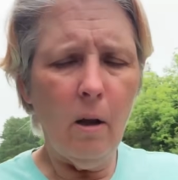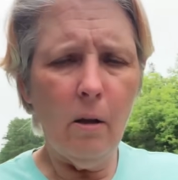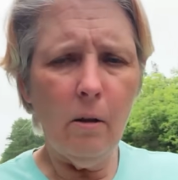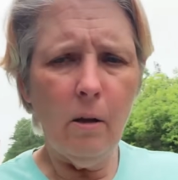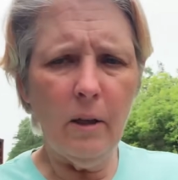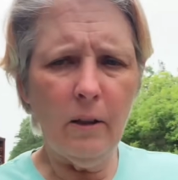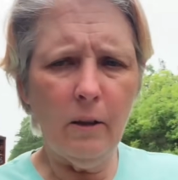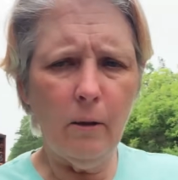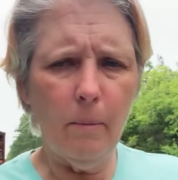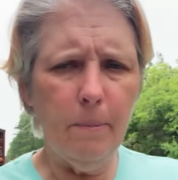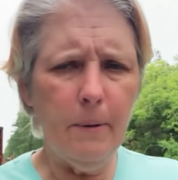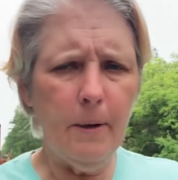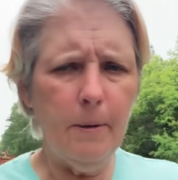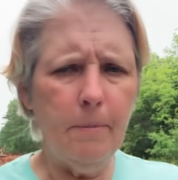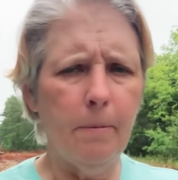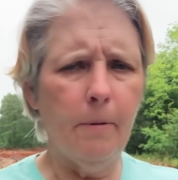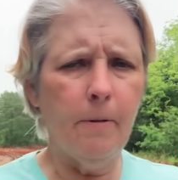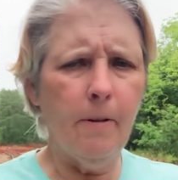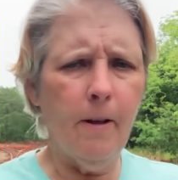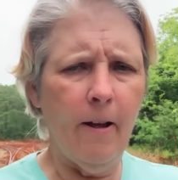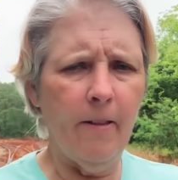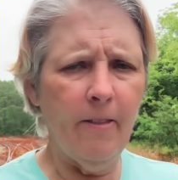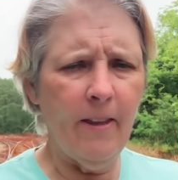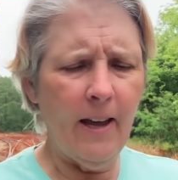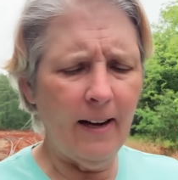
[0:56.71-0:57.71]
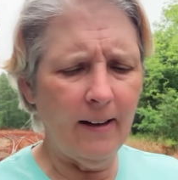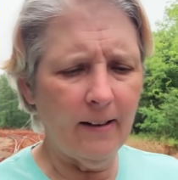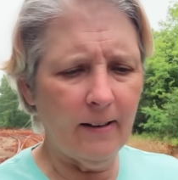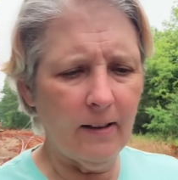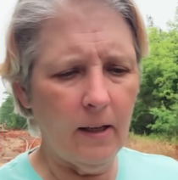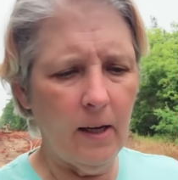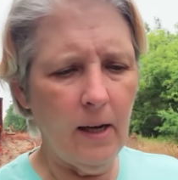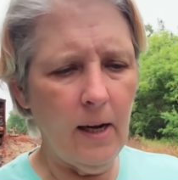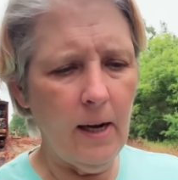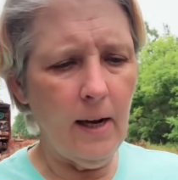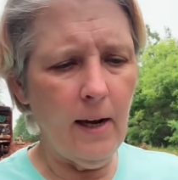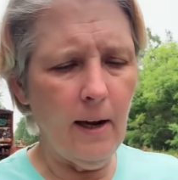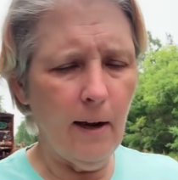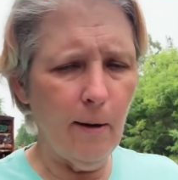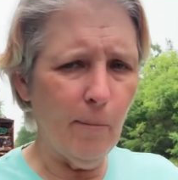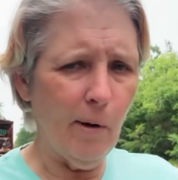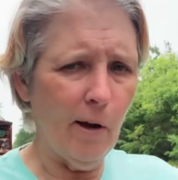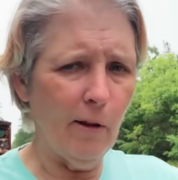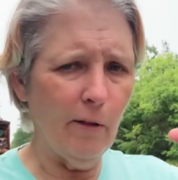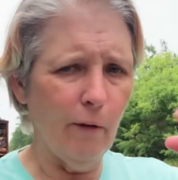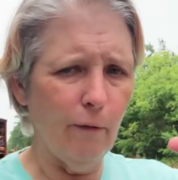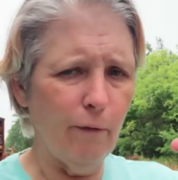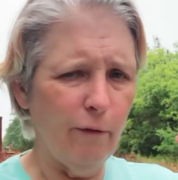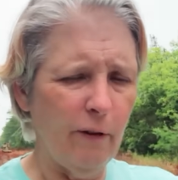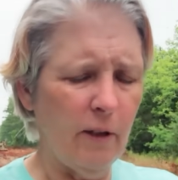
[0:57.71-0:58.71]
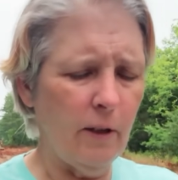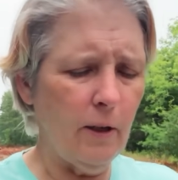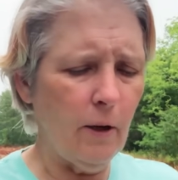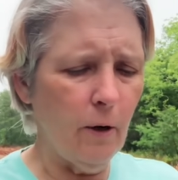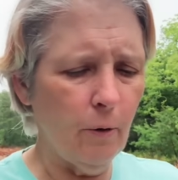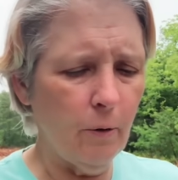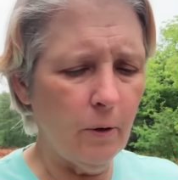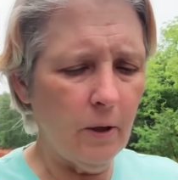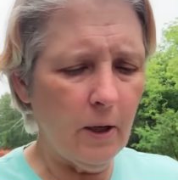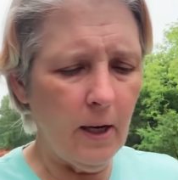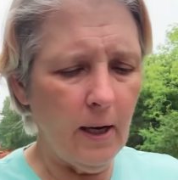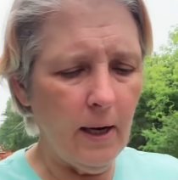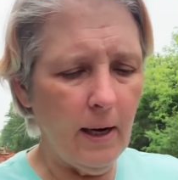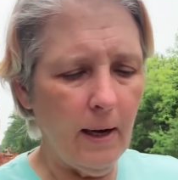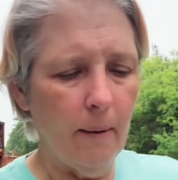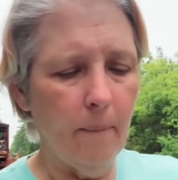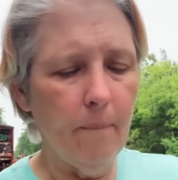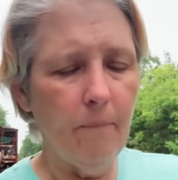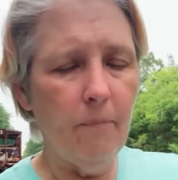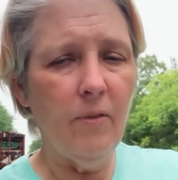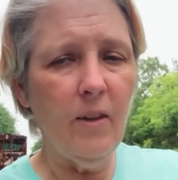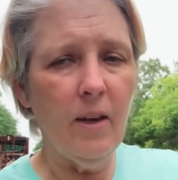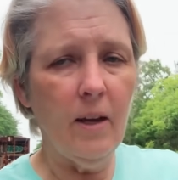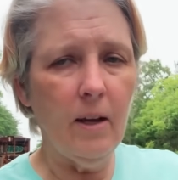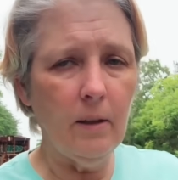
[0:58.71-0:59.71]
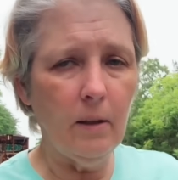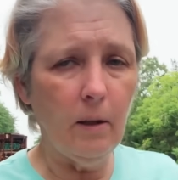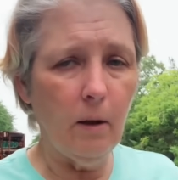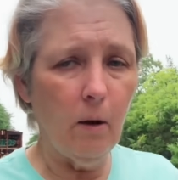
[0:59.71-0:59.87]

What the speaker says: like the people on that cam, on the video cam thing.